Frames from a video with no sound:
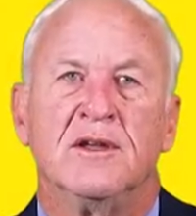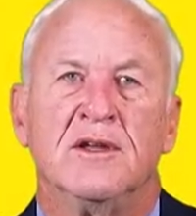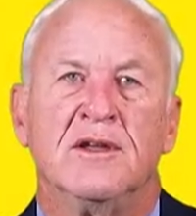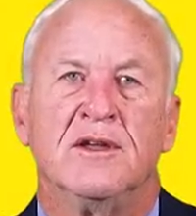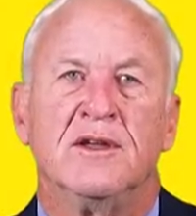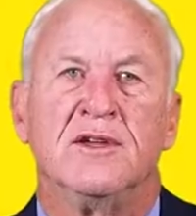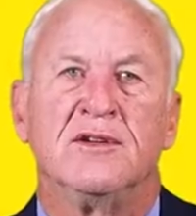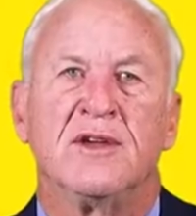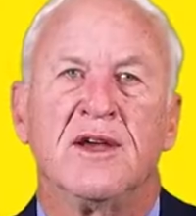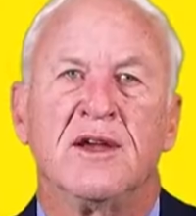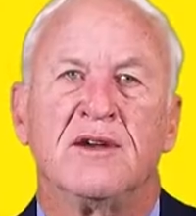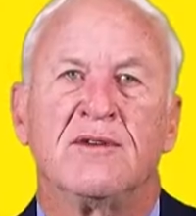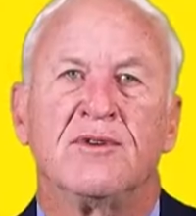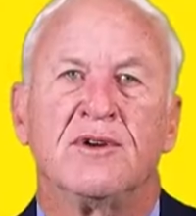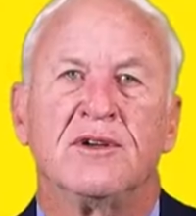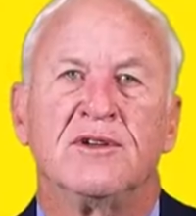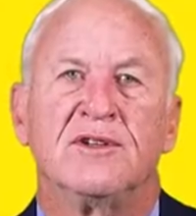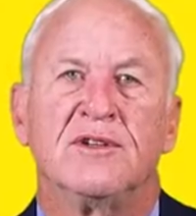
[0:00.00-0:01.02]
This channel
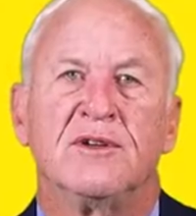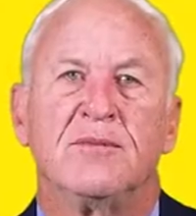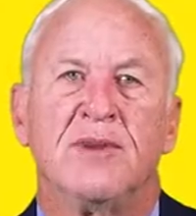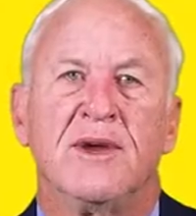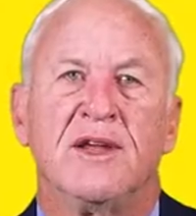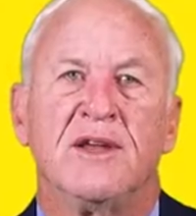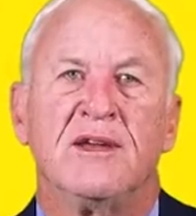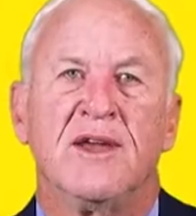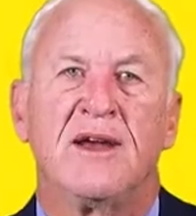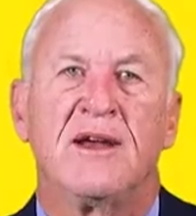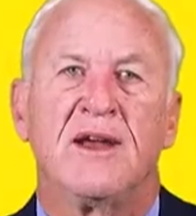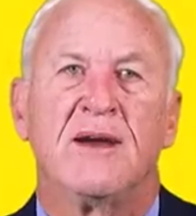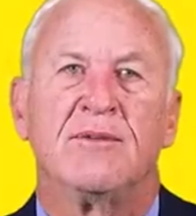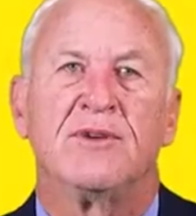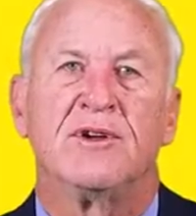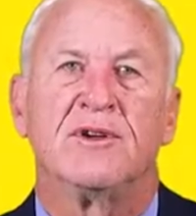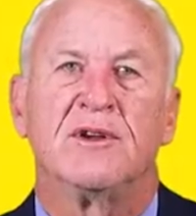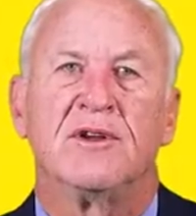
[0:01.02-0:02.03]
focuses on breaking down how
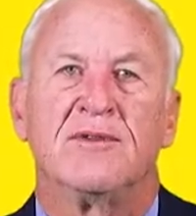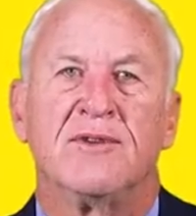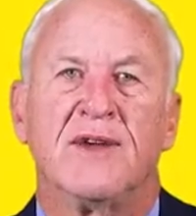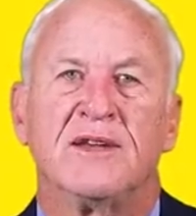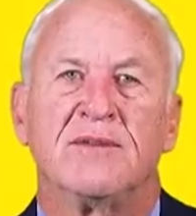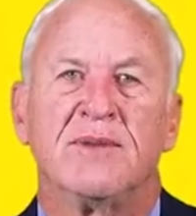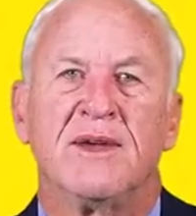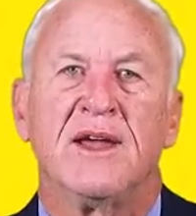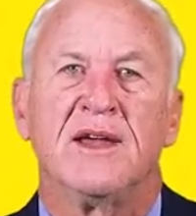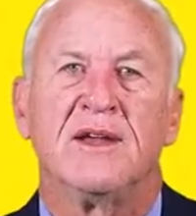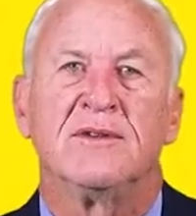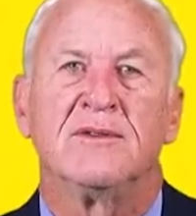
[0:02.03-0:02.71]
visual effects behave,